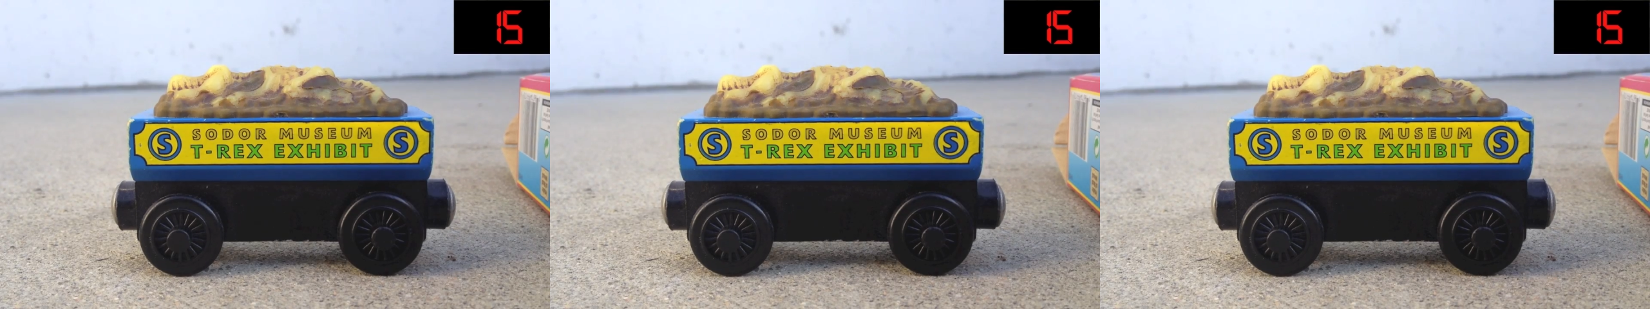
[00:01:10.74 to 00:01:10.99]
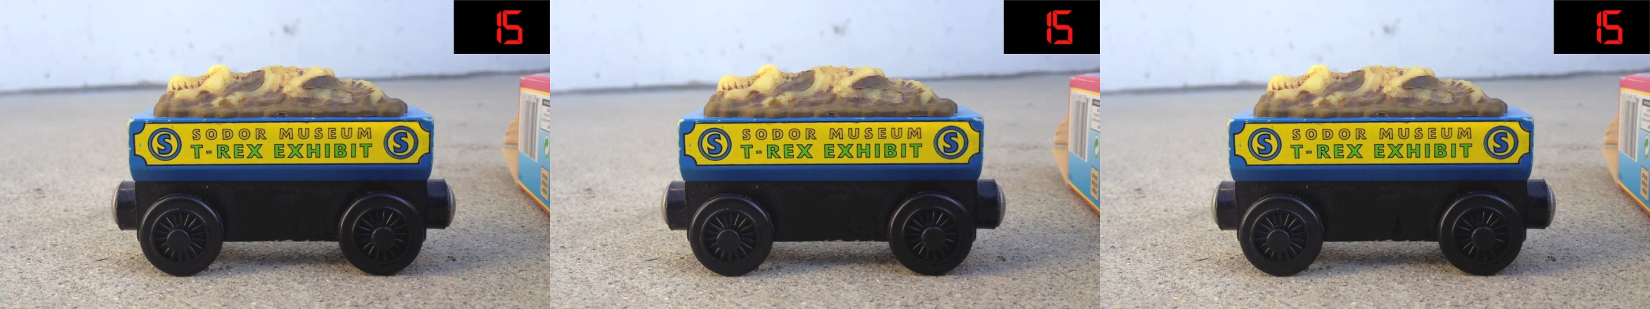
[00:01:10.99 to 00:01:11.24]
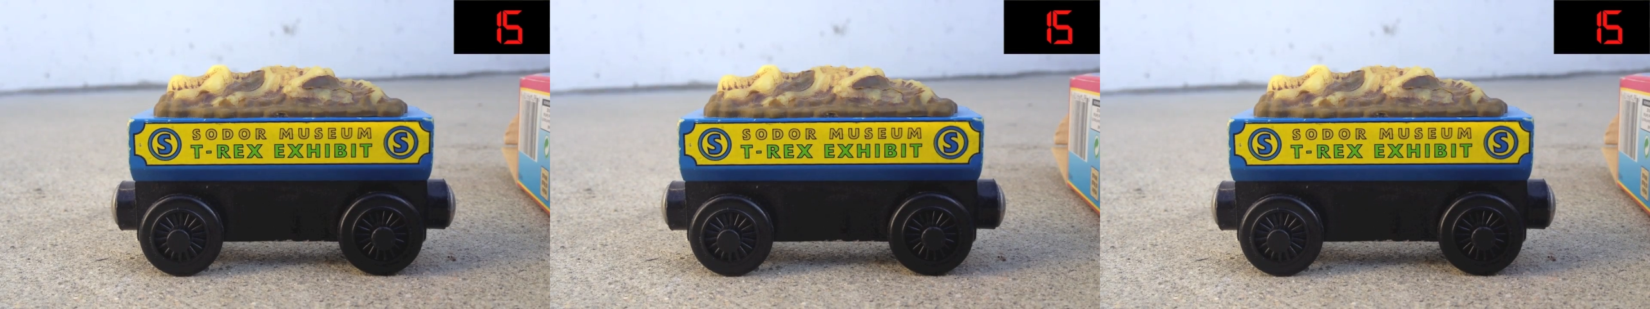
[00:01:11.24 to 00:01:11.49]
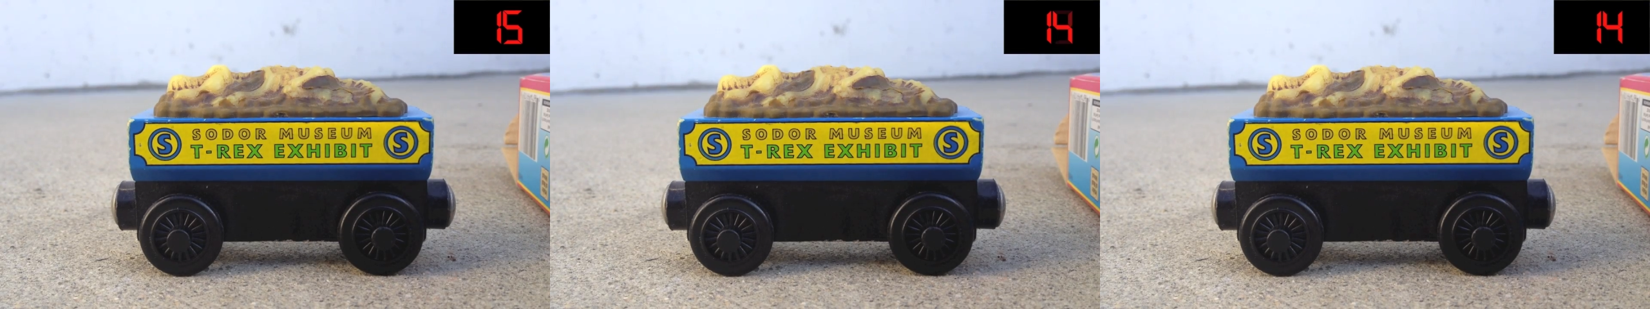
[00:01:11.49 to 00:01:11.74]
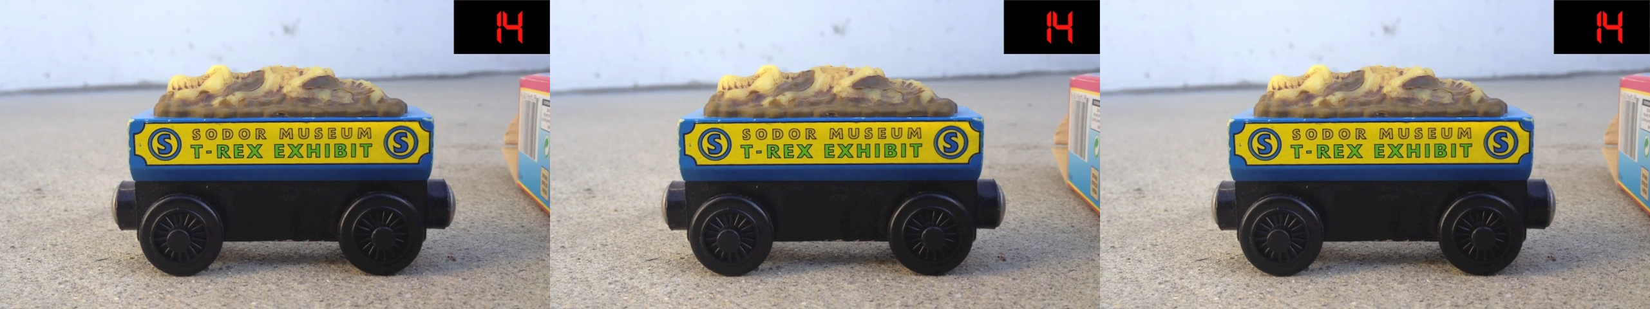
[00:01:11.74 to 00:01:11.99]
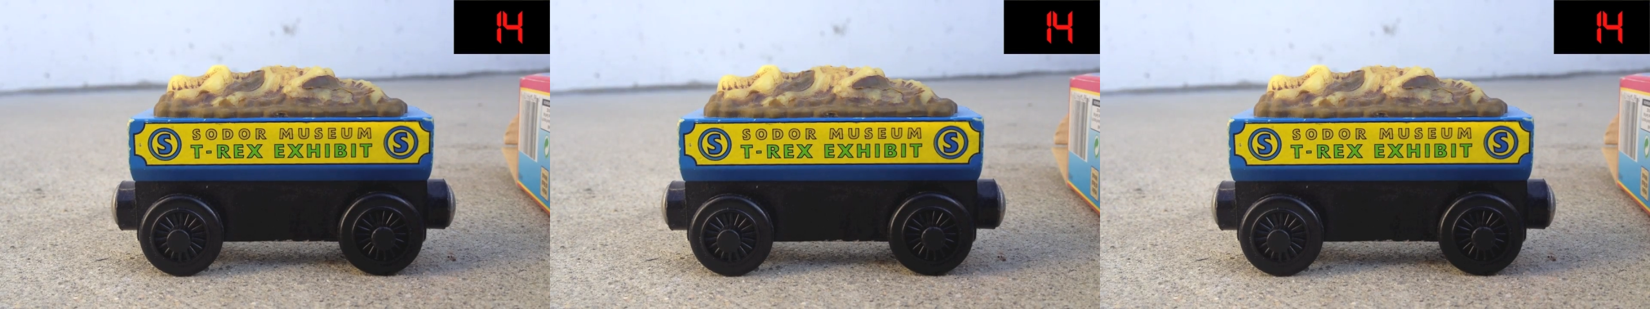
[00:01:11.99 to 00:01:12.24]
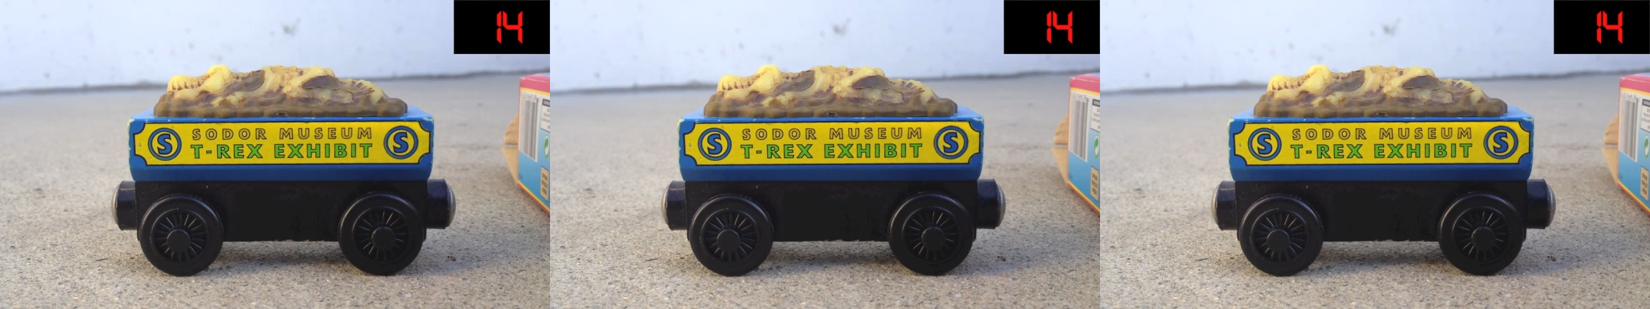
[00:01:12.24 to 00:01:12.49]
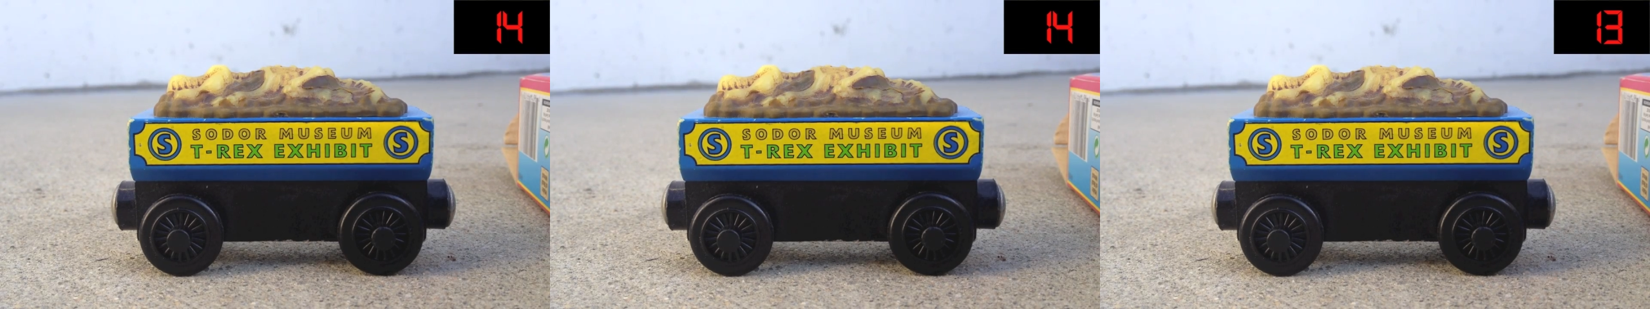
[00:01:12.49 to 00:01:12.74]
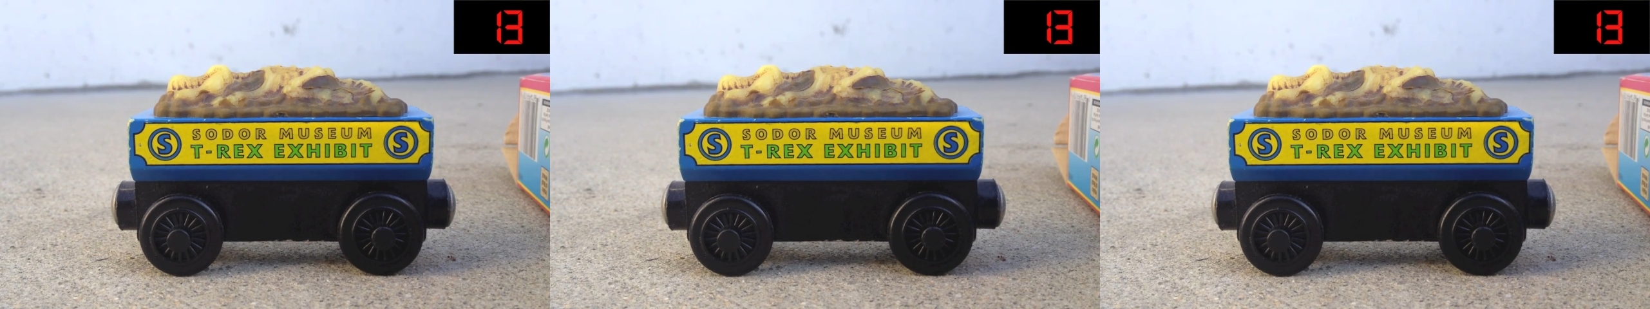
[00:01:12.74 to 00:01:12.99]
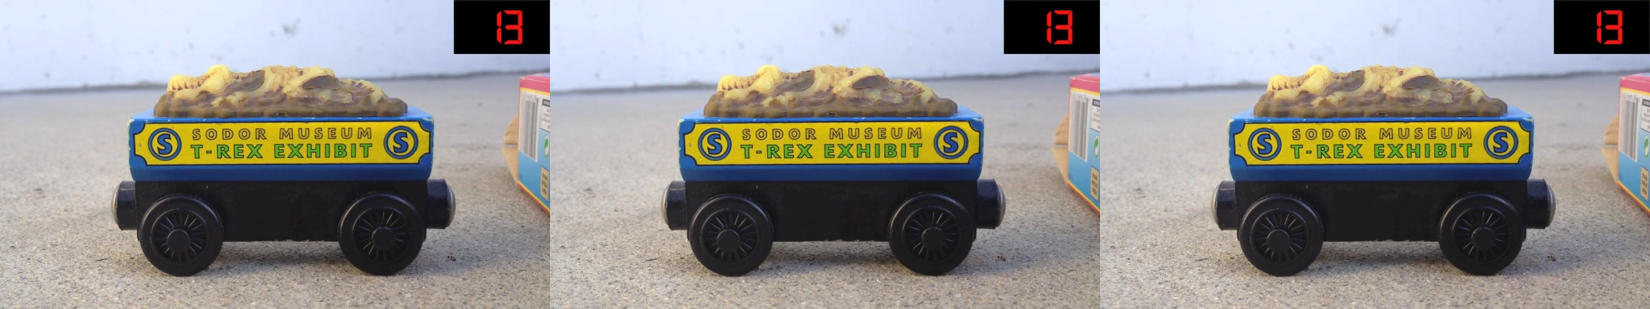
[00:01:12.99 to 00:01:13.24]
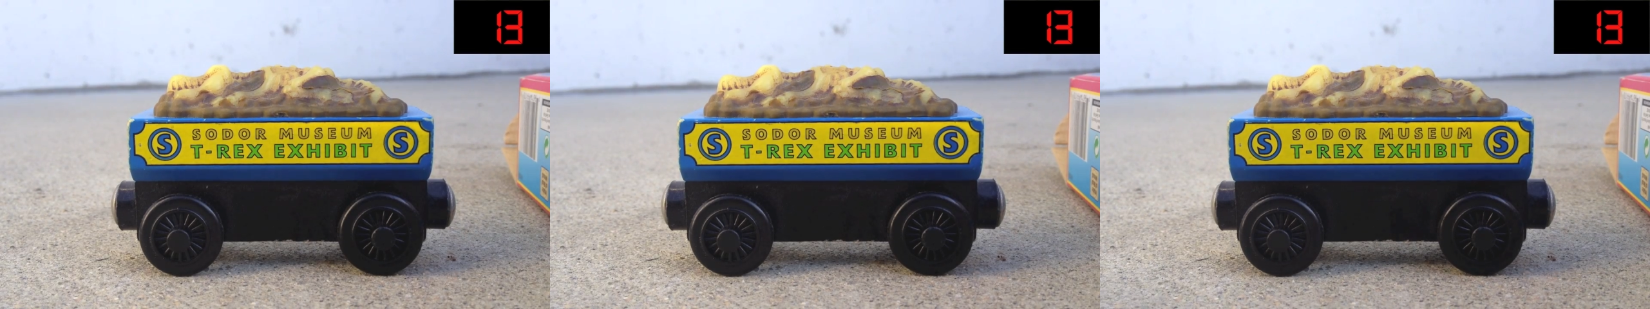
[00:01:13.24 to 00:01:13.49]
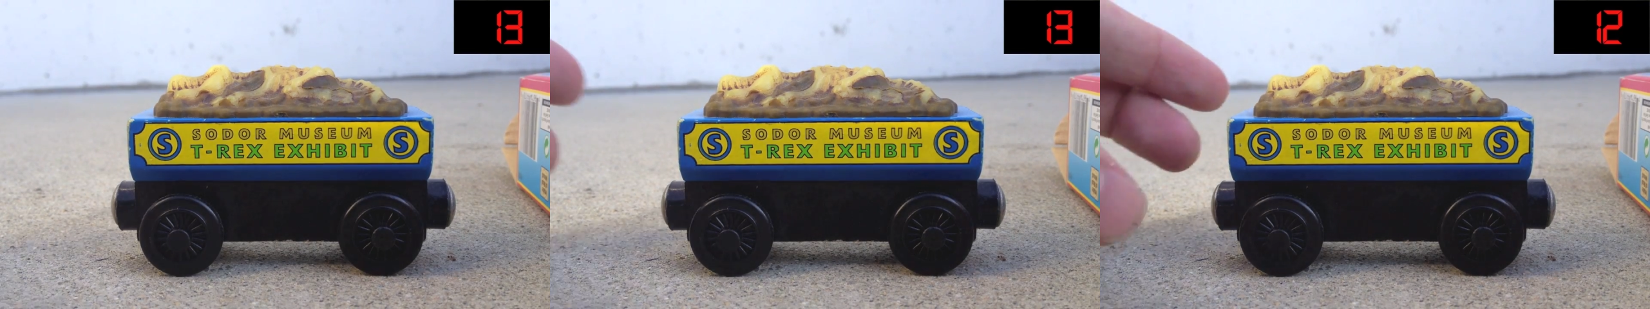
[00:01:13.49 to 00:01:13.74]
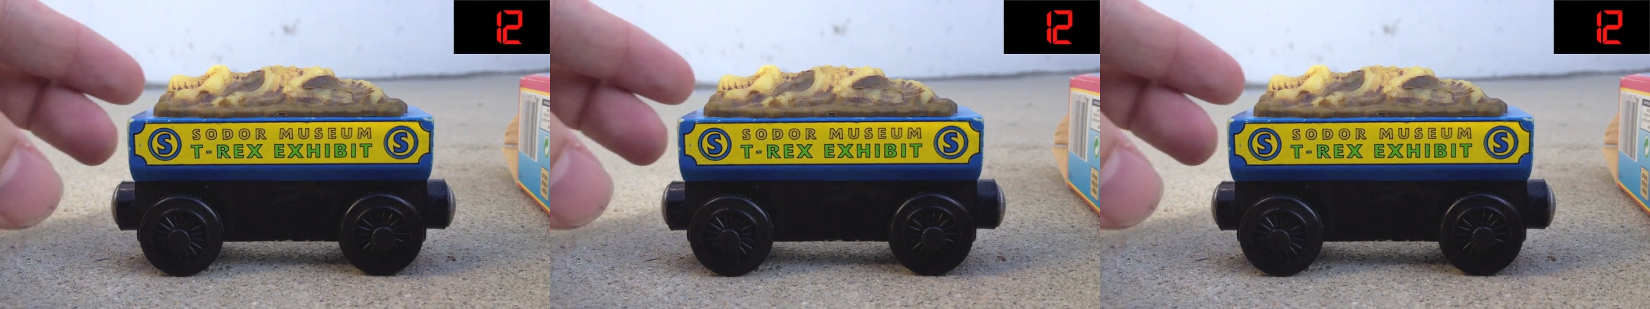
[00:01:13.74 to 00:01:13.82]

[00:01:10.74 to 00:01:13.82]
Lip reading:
Nobody's mouth can be seen.